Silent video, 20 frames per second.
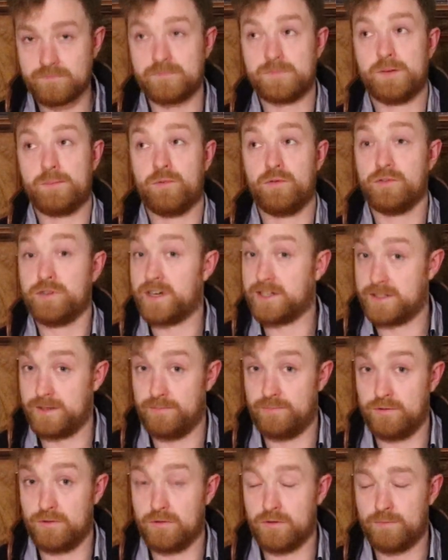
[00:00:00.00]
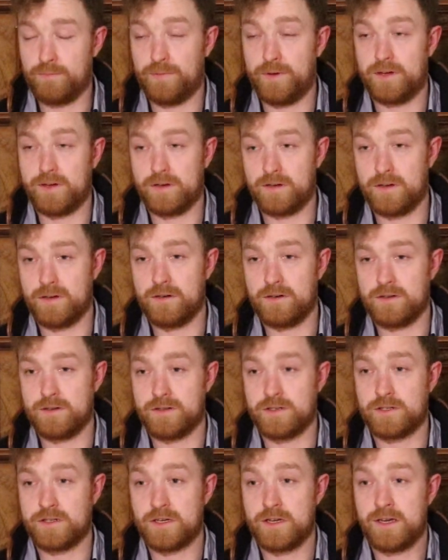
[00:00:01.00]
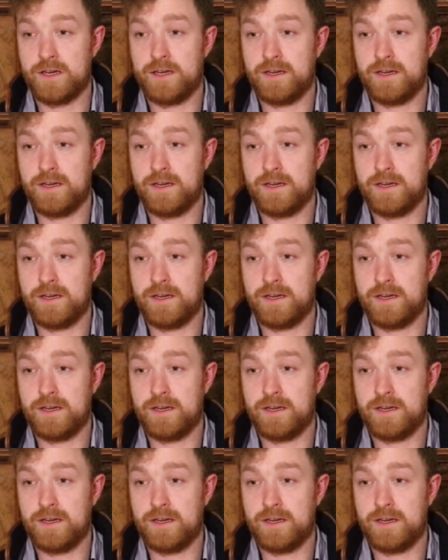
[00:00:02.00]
the boat actually broke because,